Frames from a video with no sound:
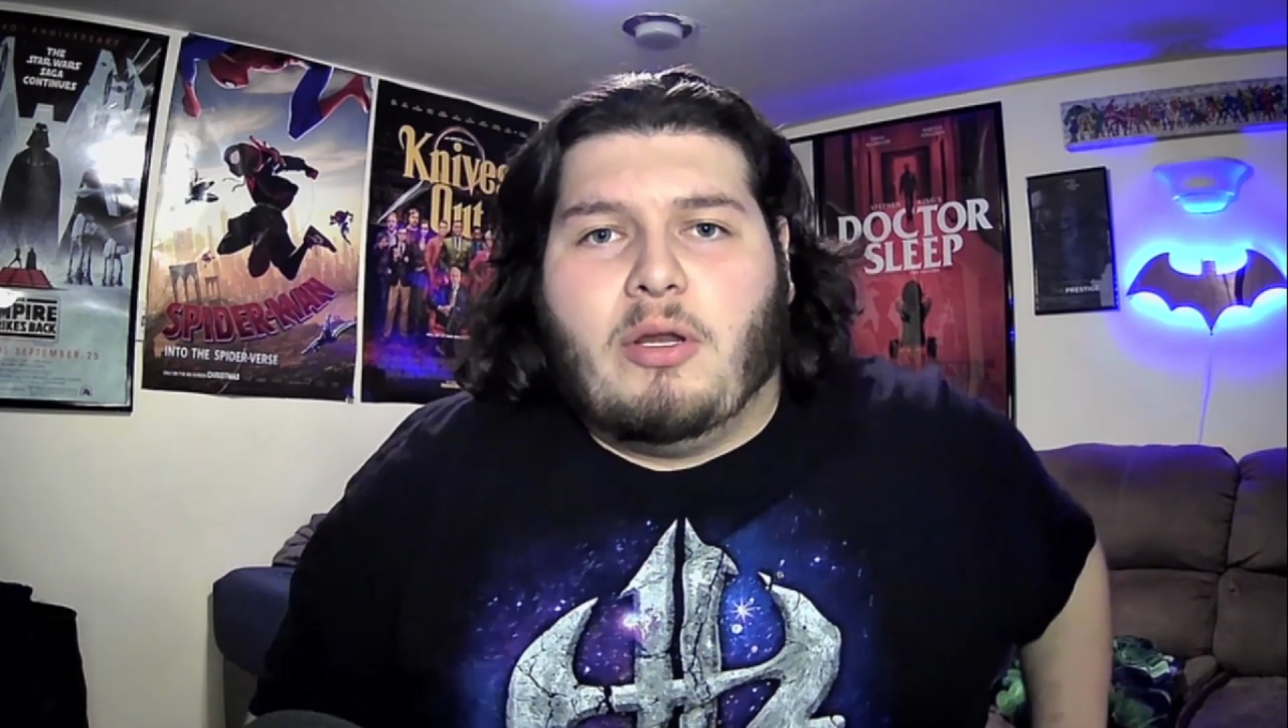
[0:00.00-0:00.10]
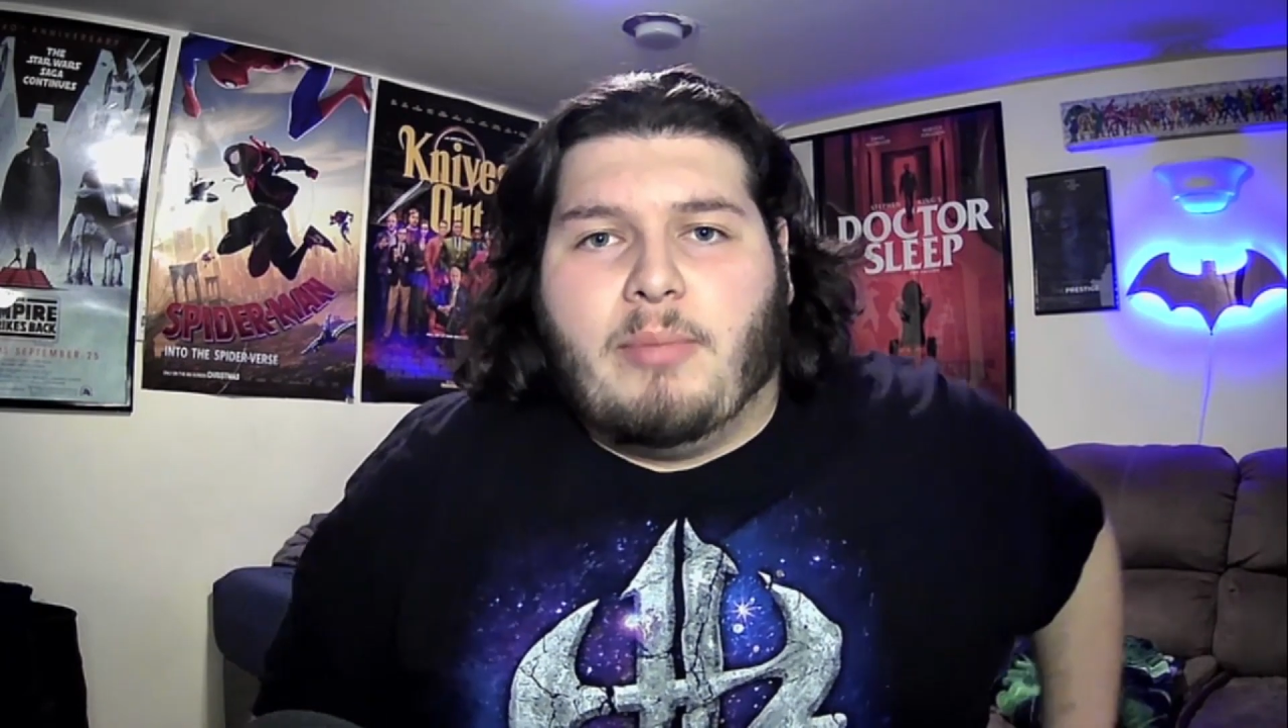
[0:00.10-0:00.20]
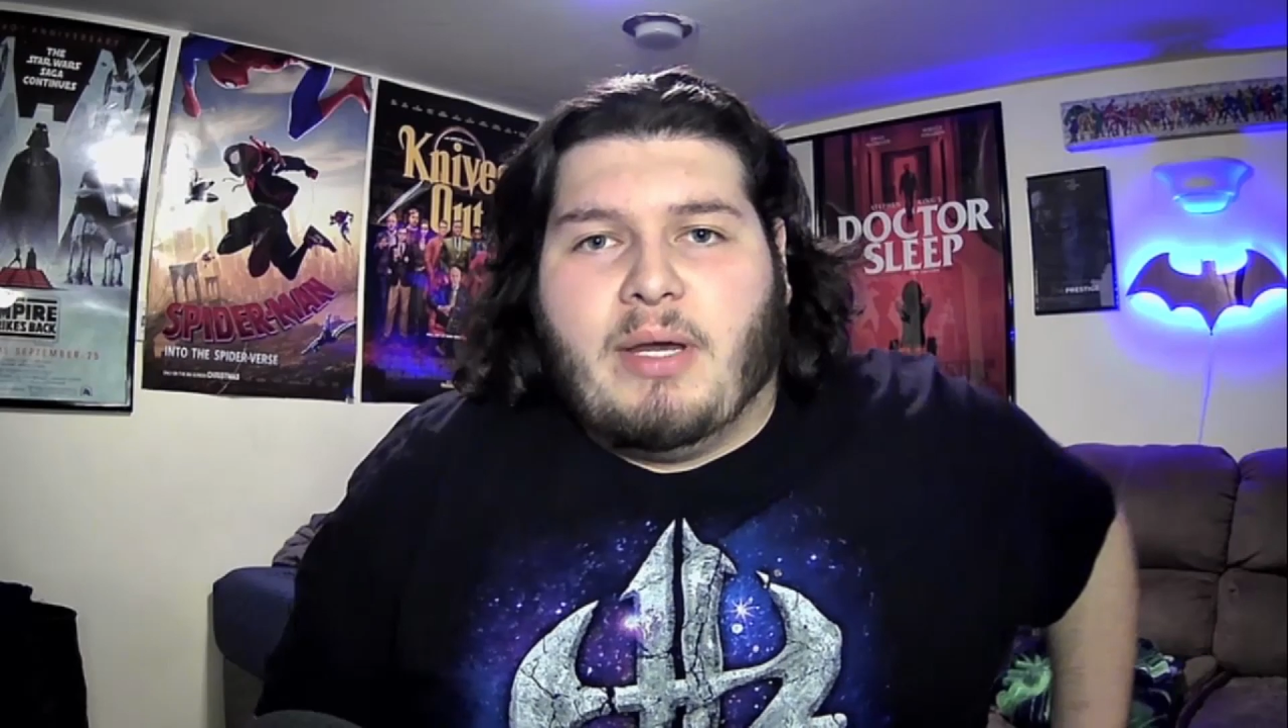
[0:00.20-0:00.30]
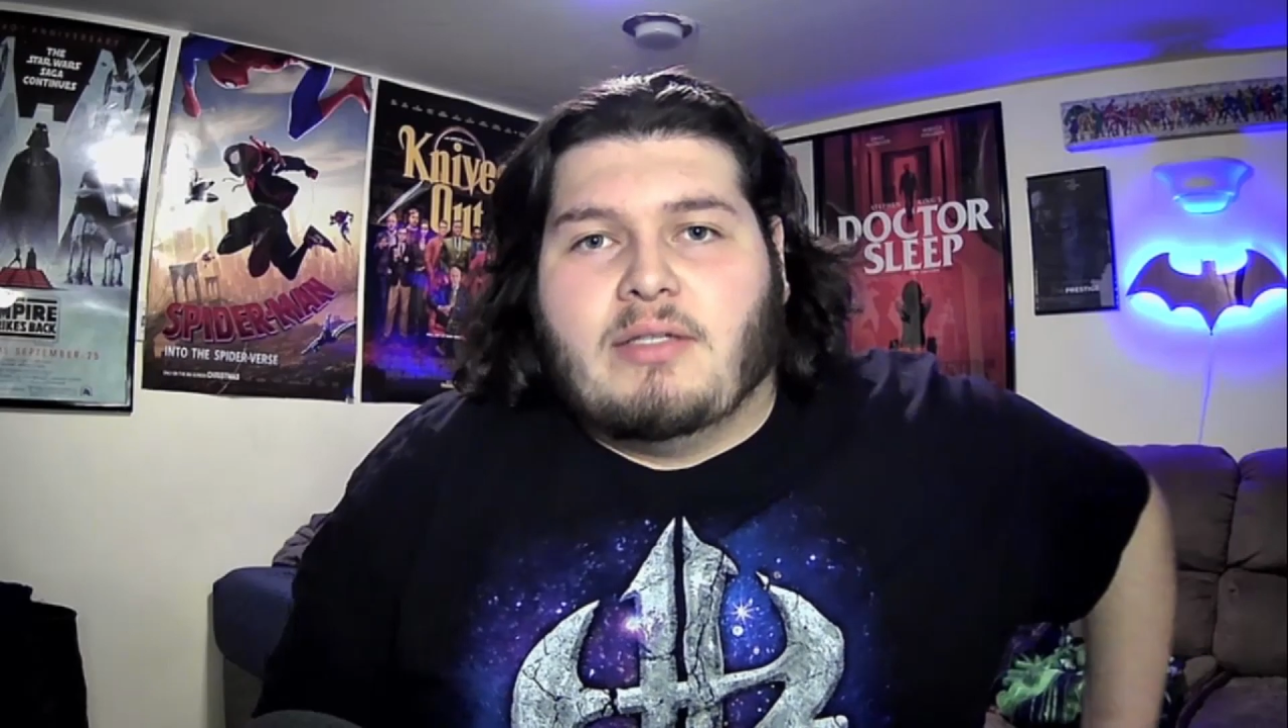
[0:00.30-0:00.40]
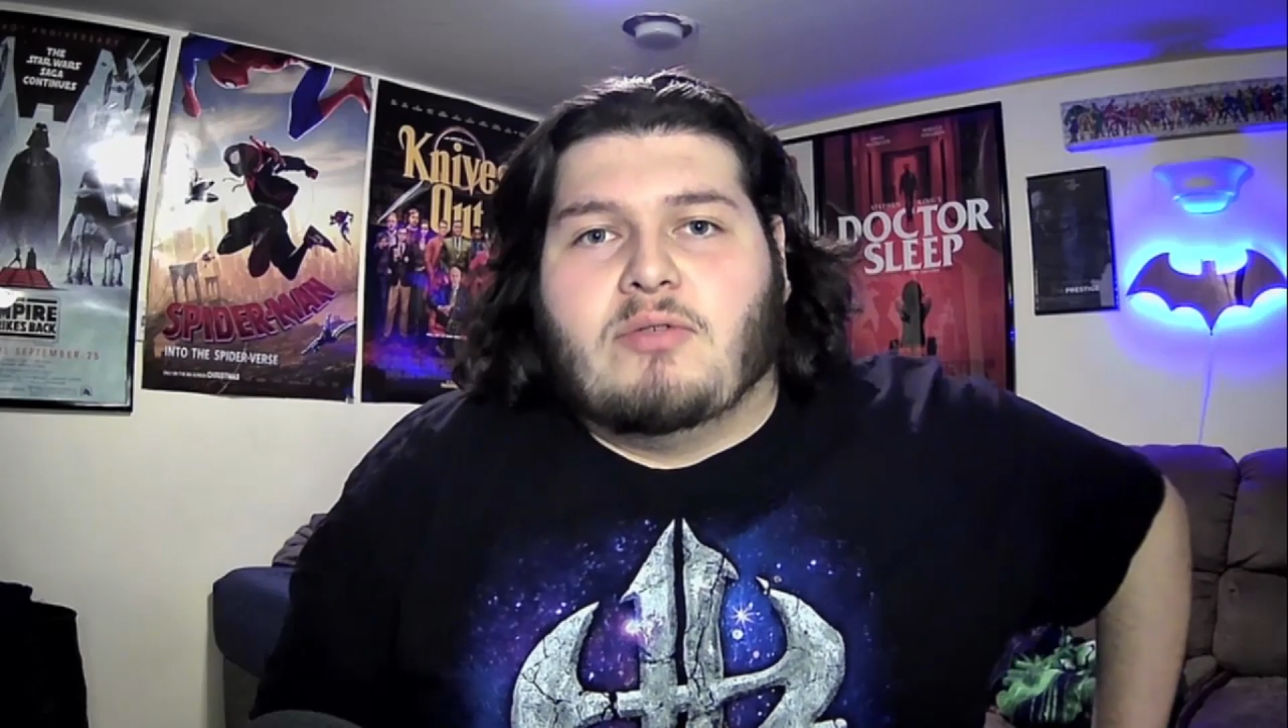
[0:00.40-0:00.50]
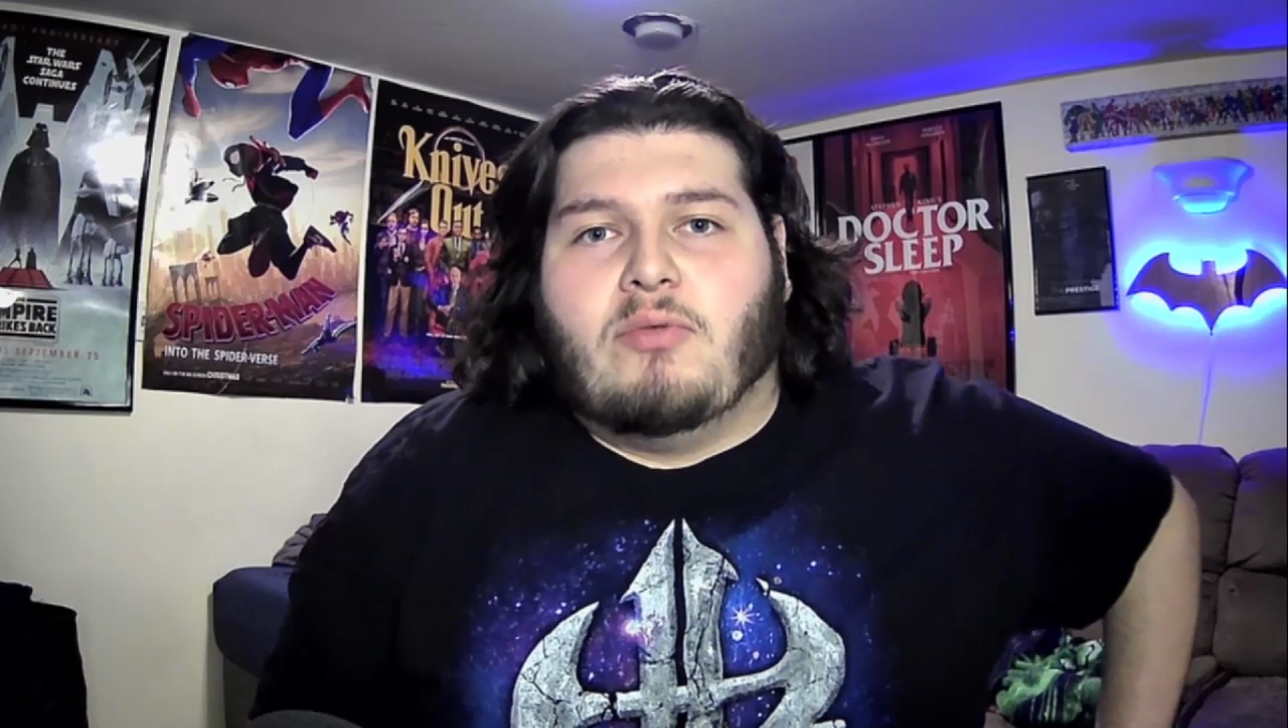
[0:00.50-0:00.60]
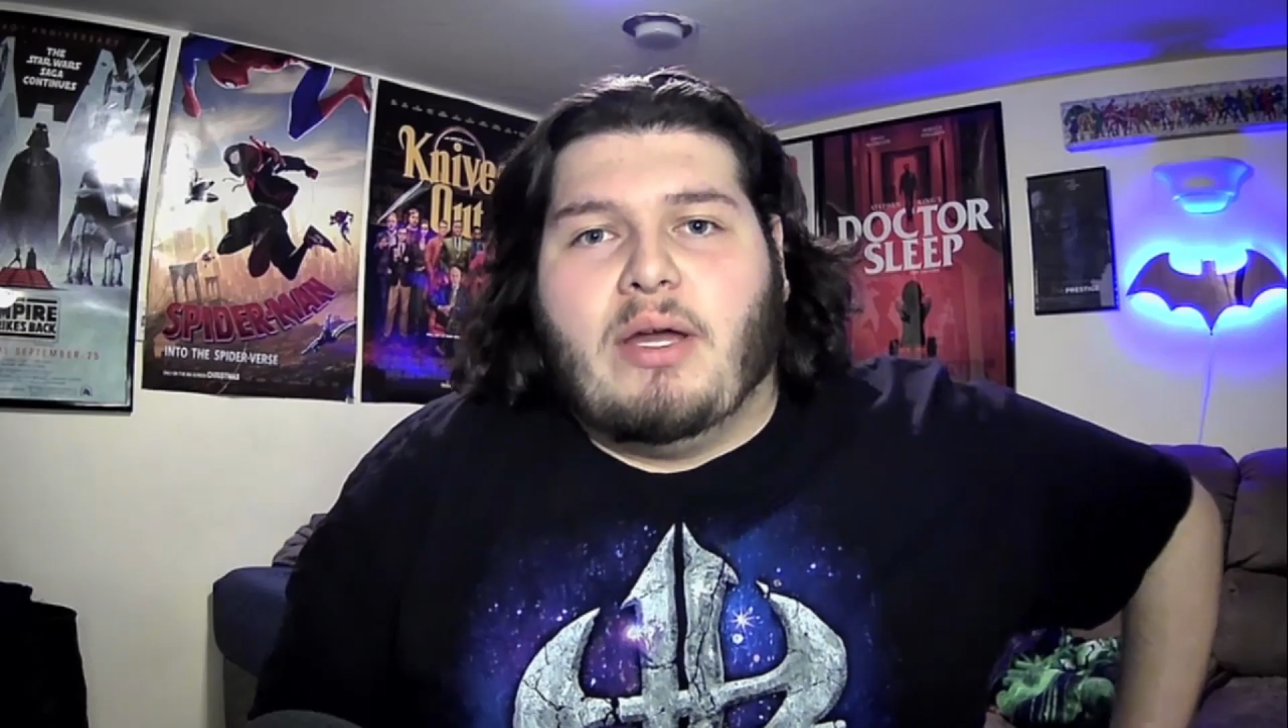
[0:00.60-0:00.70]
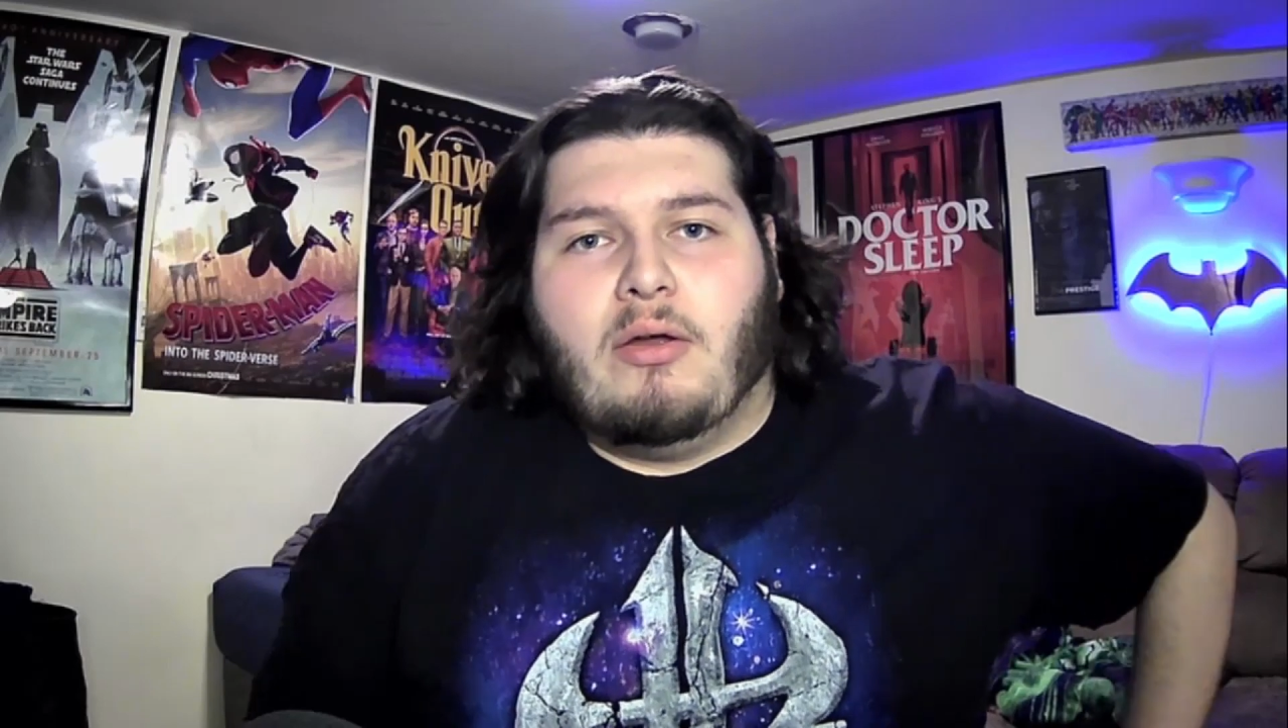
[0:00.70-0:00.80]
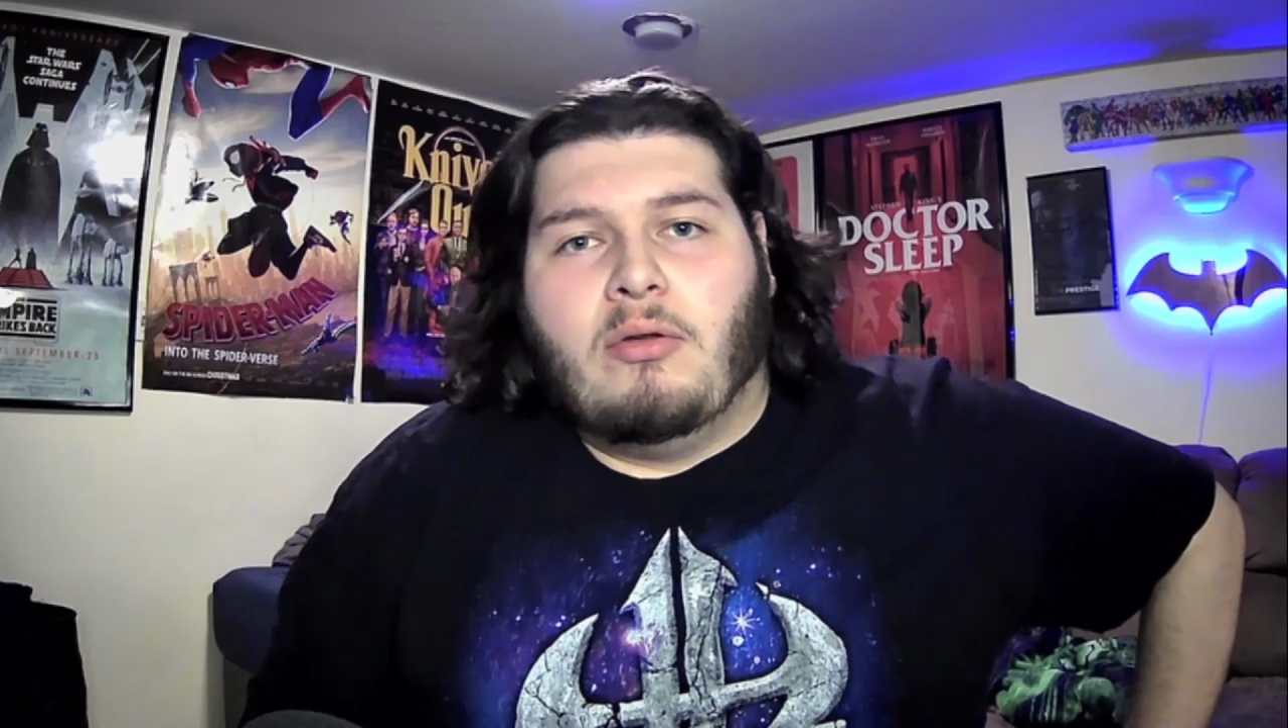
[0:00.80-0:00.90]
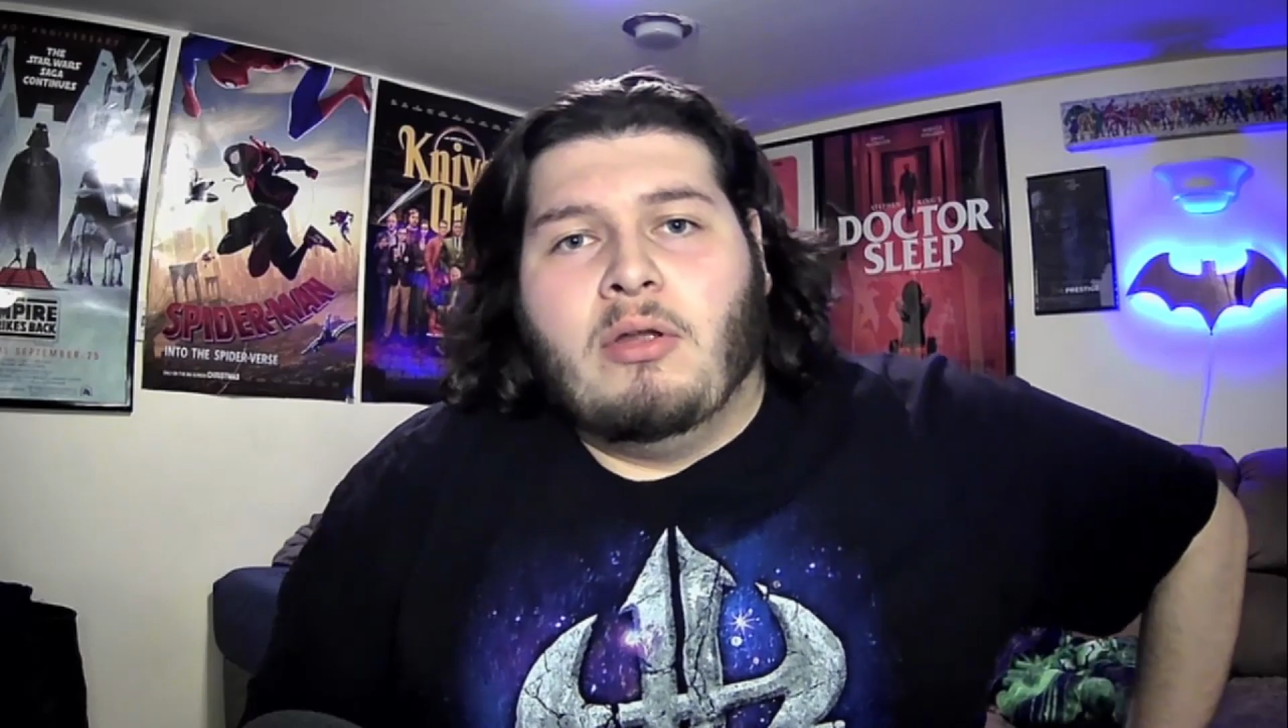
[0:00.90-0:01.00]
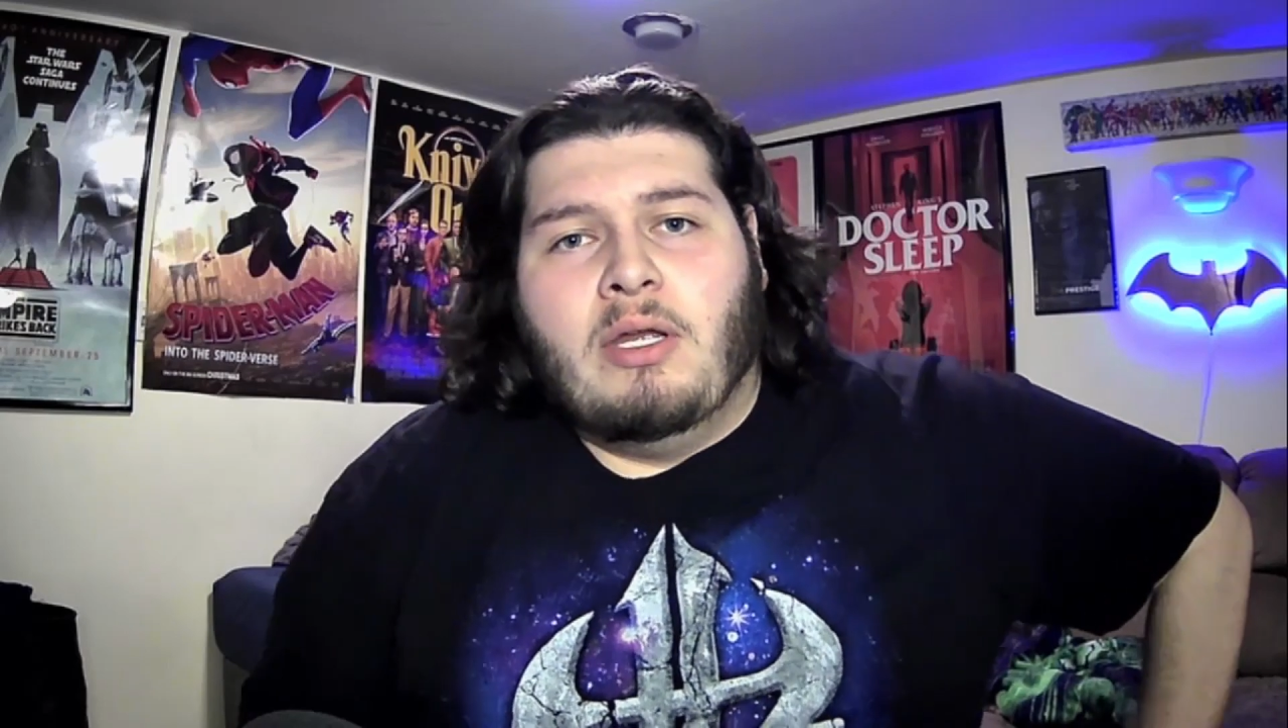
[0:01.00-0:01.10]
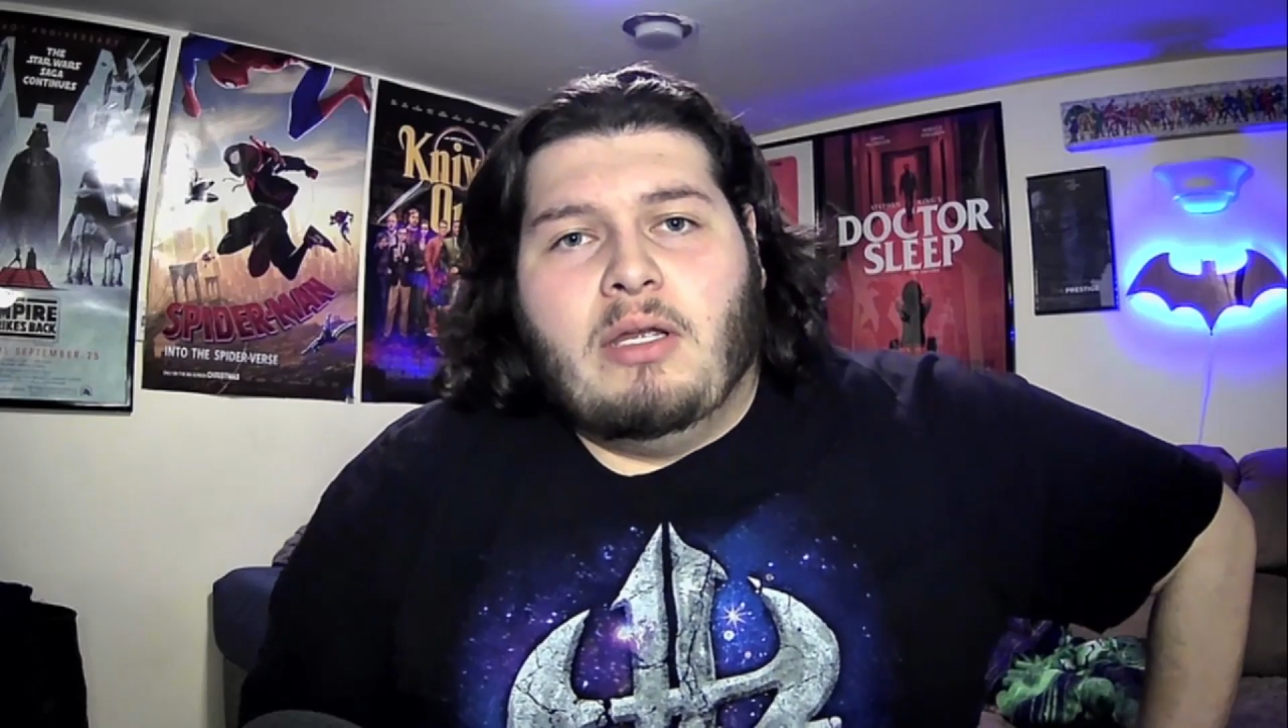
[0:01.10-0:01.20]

about as well,